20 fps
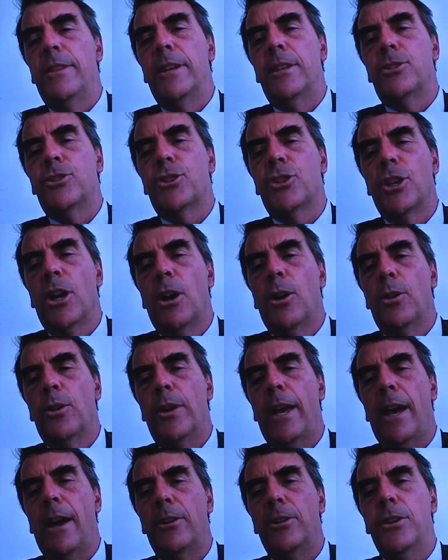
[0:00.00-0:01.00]
that
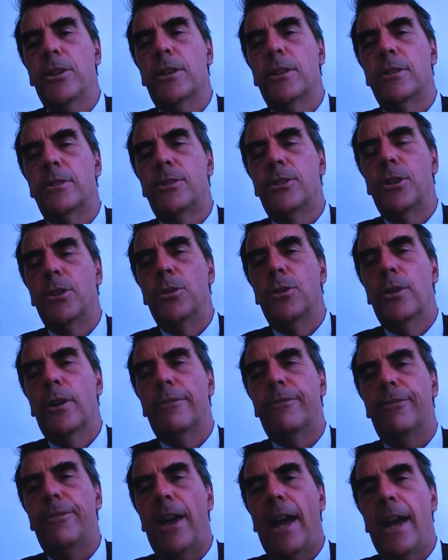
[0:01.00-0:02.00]
showed how you could do
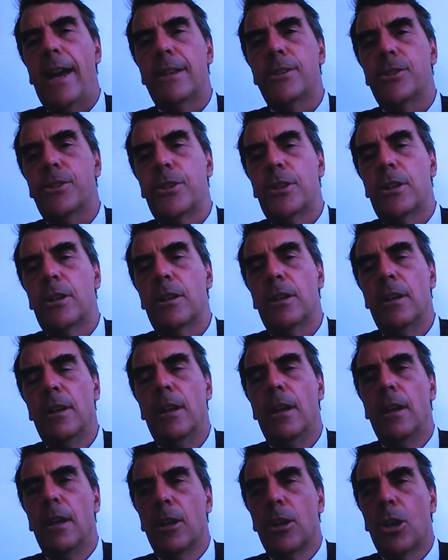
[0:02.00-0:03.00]
a faster
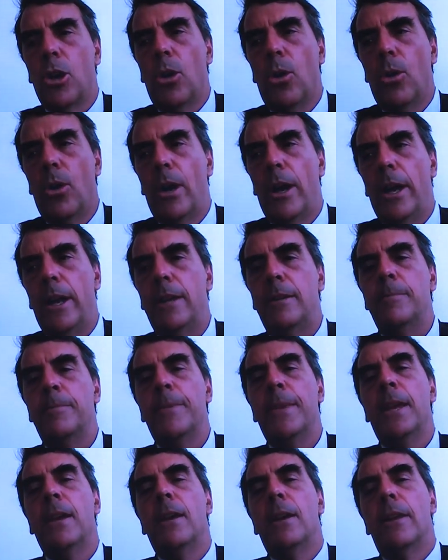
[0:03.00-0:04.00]
coin,
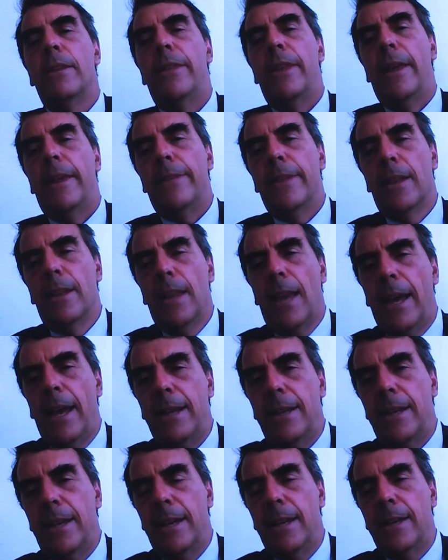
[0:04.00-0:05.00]
then
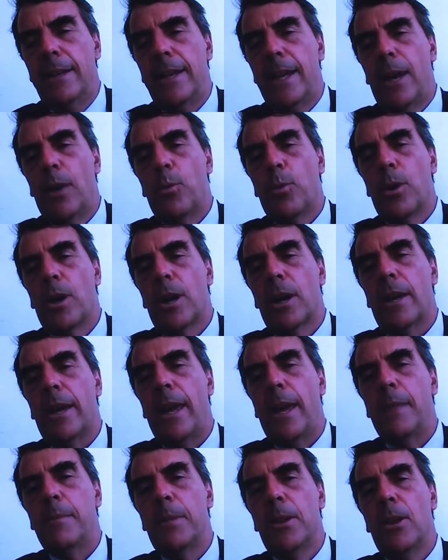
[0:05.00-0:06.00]
Lightning Network
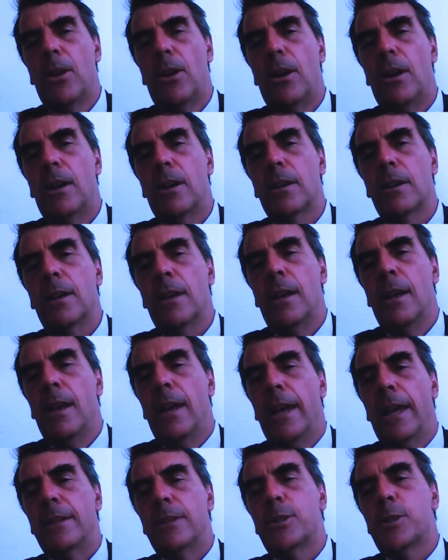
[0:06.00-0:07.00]
came along
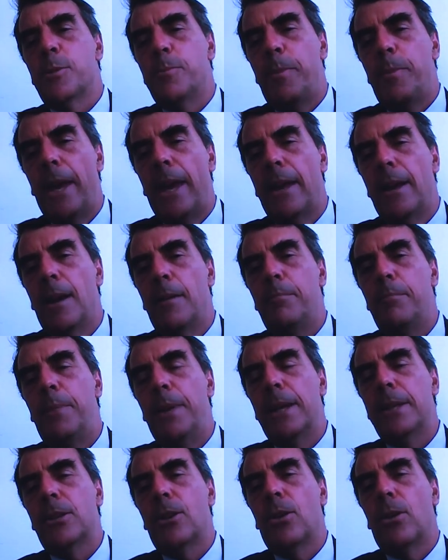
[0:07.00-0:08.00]
and sped up
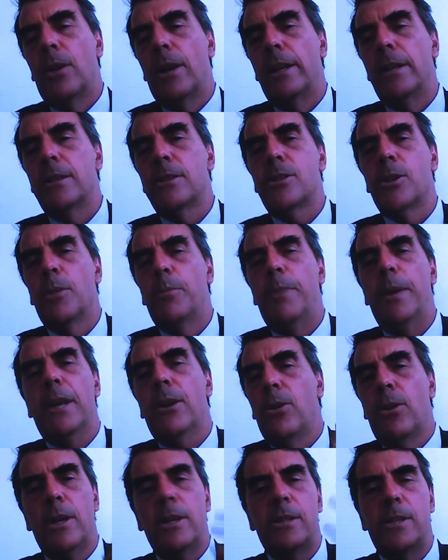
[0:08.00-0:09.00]
Bitcoin. So
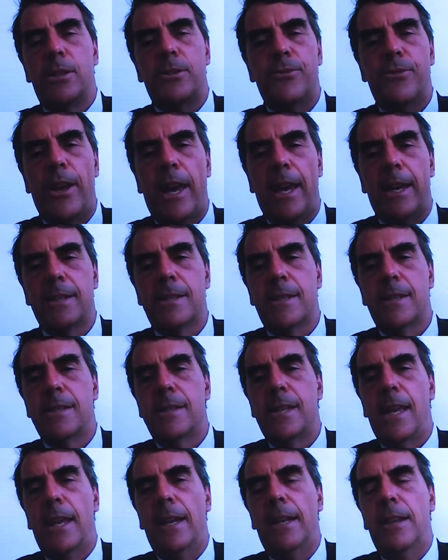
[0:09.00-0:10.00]
Bitcoin's as fast
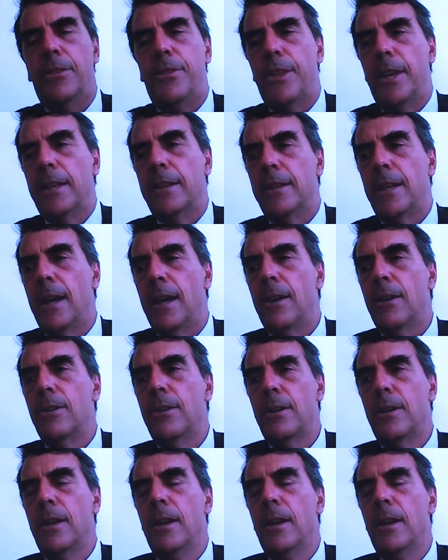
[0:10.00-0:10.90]
as anything now,